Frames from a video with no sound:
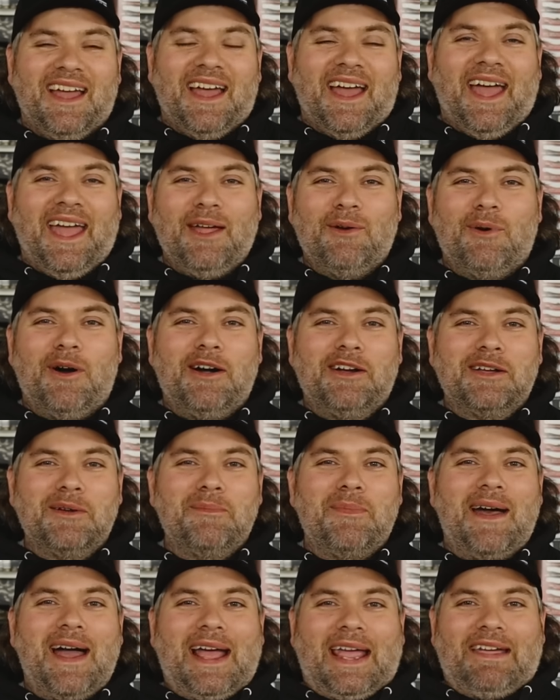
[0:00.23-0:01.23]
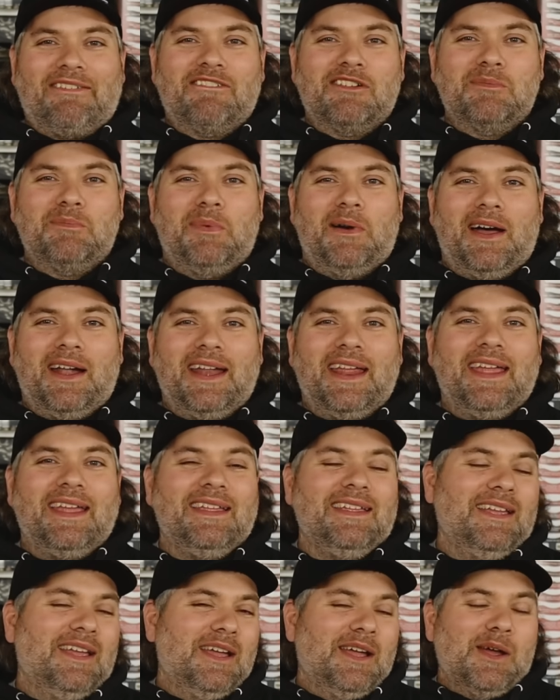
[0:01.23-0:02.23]
Hey, welcome back,
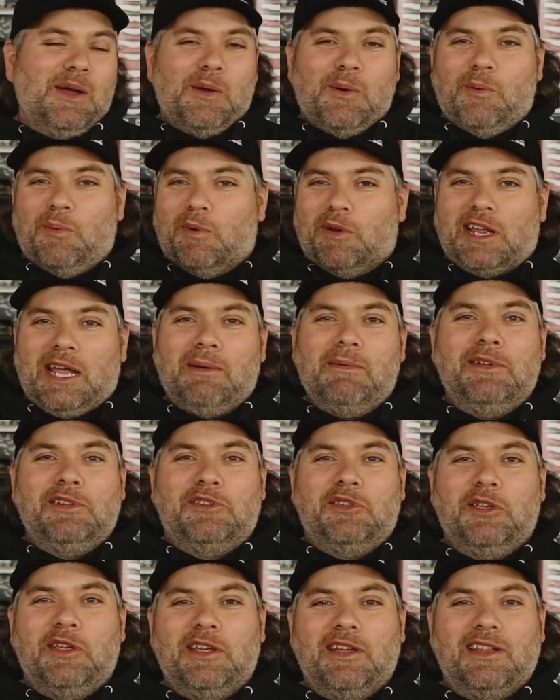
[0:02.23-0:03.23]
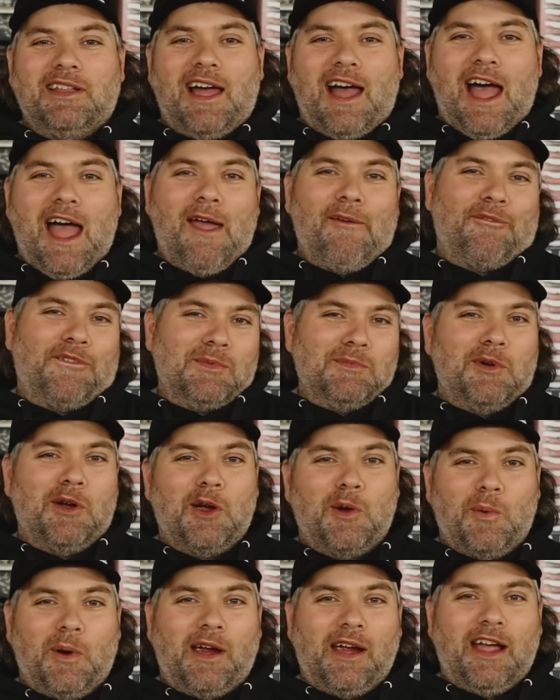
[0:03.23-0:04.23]
everybody. We're coming to you live from
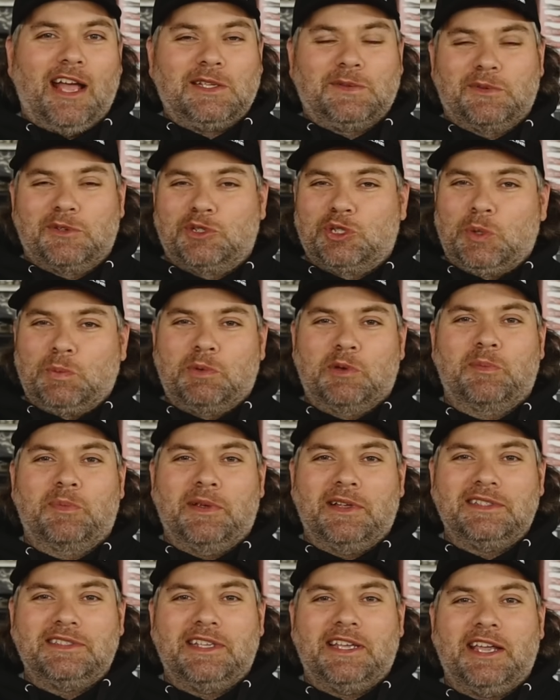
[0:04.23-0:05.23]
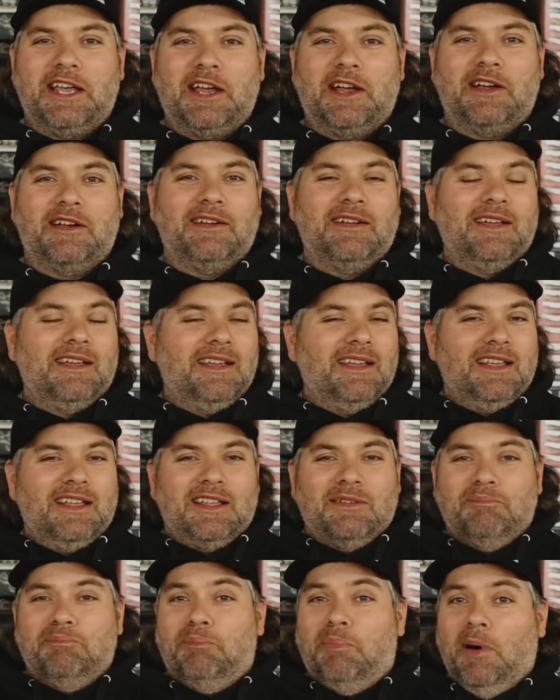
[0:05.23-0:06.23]
our warehouse. We're super busy here,
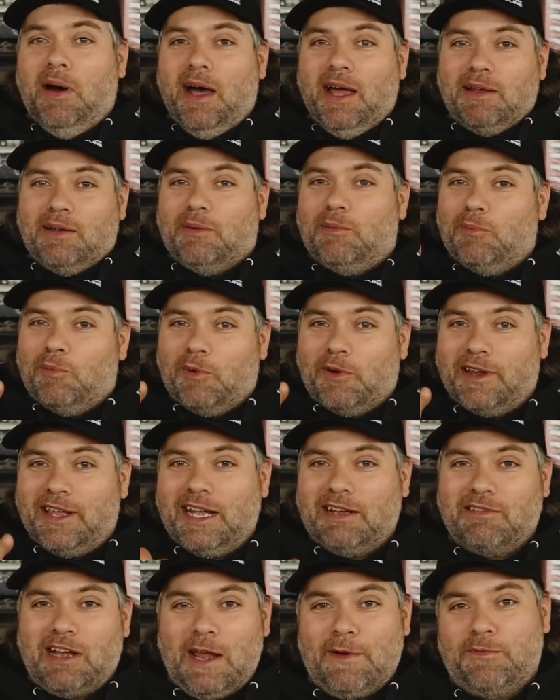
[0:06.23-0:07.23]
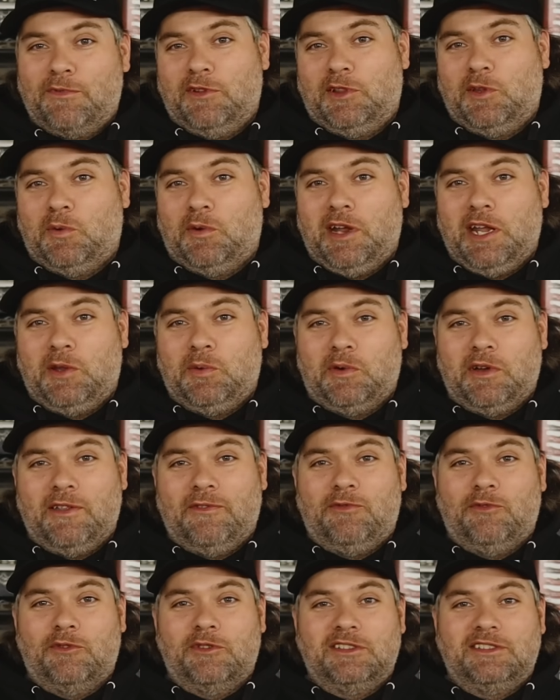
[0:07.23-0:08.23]
but we're getting ready for the
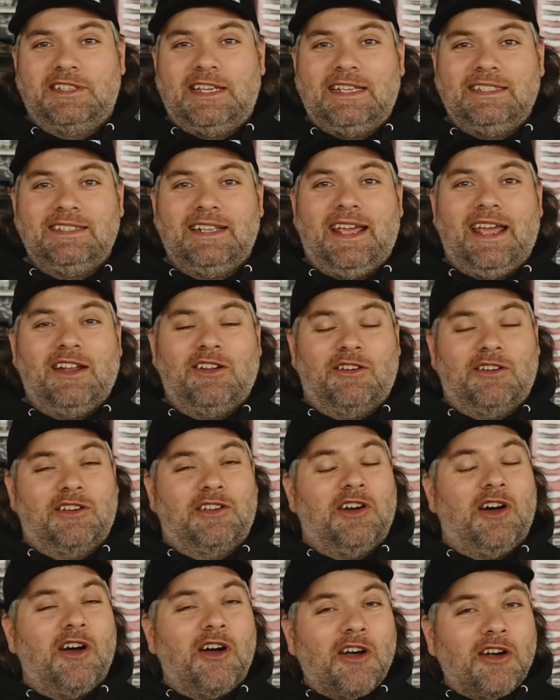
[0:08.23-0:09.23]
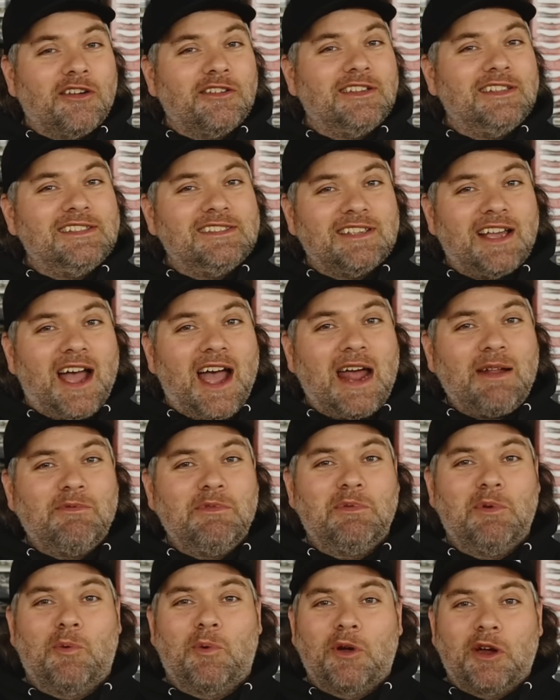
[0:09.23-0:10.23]
2024 season, and our car design,
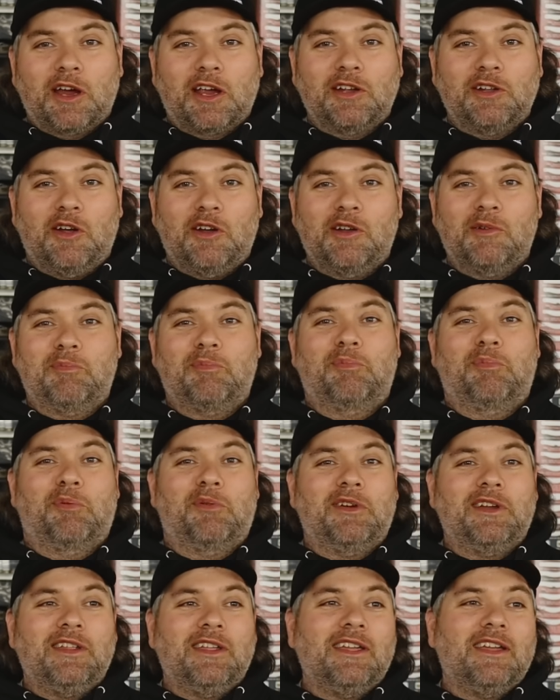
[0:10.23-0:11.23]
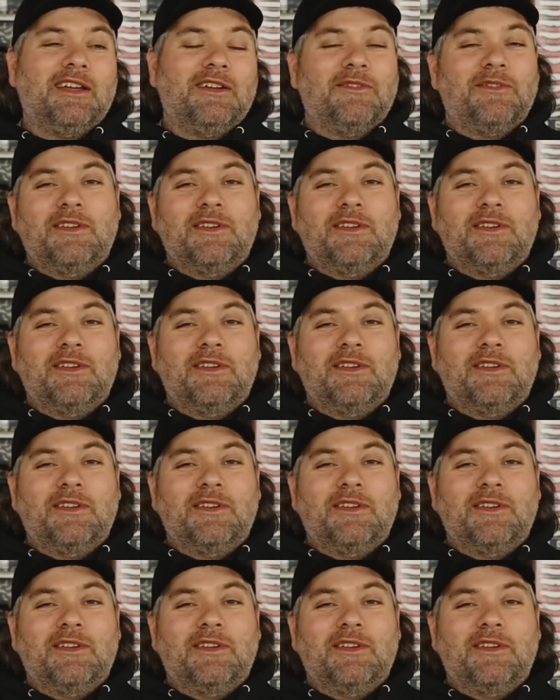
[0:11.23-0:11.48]
we've been working on it pretty